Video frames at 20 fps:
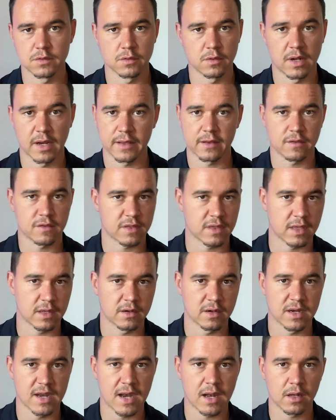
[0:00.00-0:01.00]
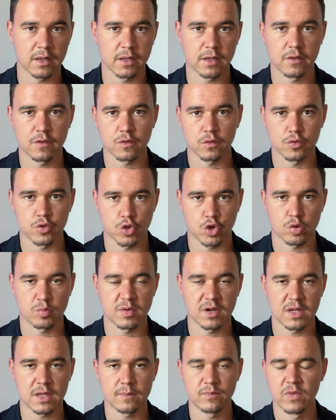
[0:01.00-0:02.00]
let's say, the Netherlands or
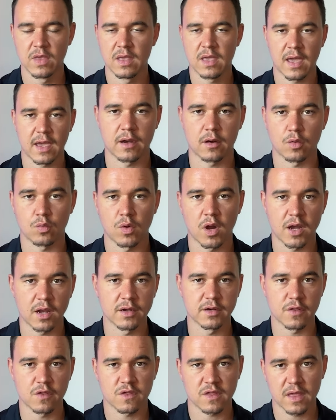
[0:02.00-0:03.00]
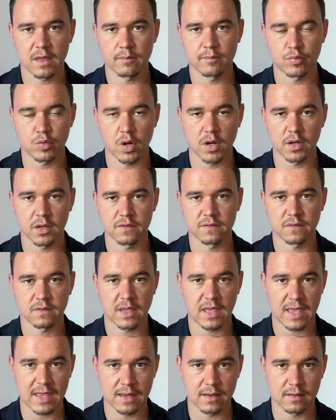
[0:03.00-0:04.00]
Germany and are running the same product
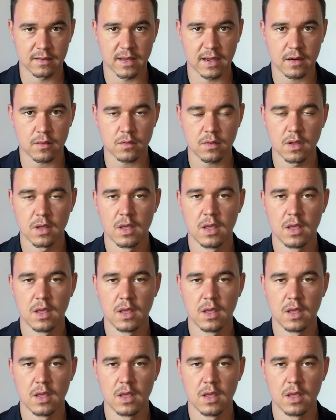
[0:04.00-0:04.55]
in there.